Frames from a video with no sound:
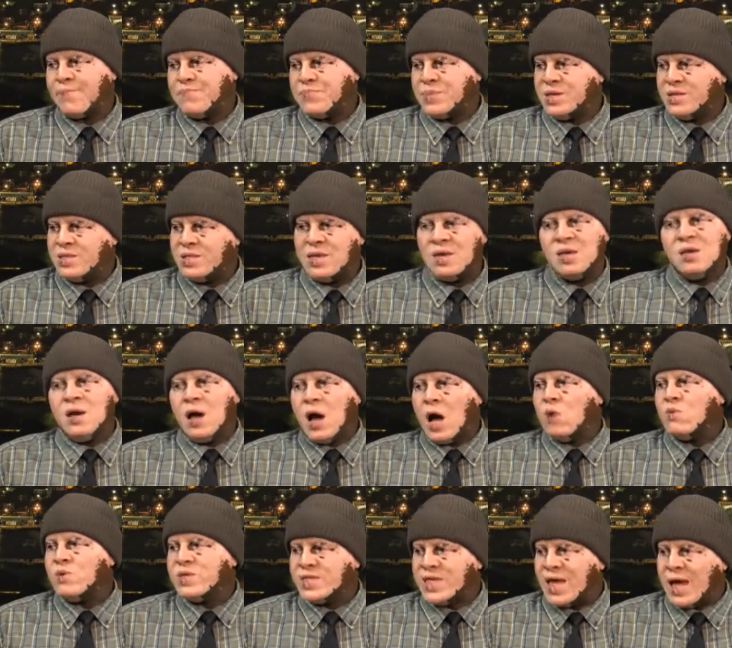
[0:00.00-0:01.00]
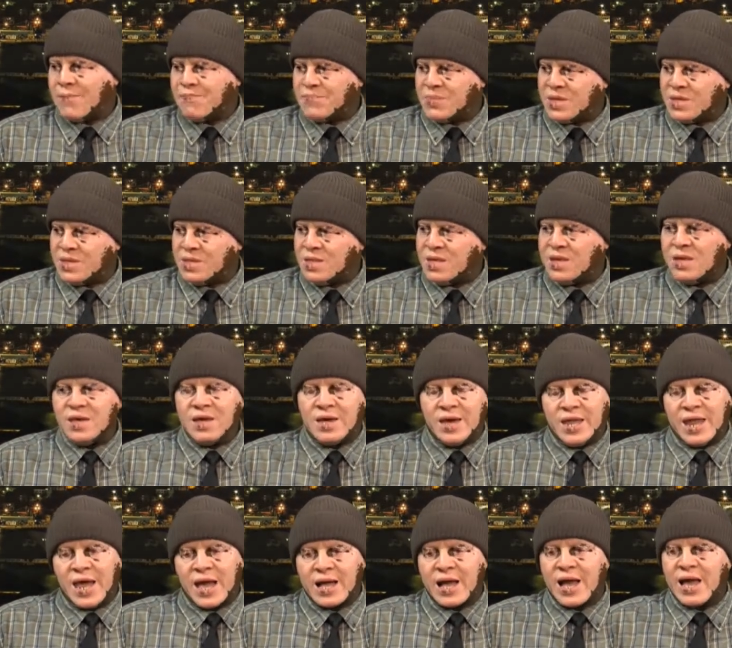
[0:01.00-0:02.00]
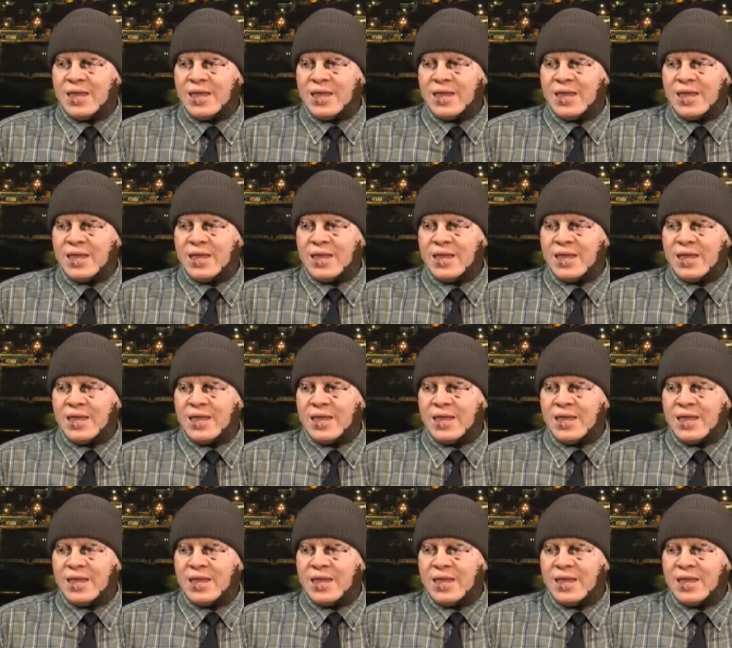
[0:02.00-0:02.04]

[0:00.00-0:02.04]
happening, how it's happening, and that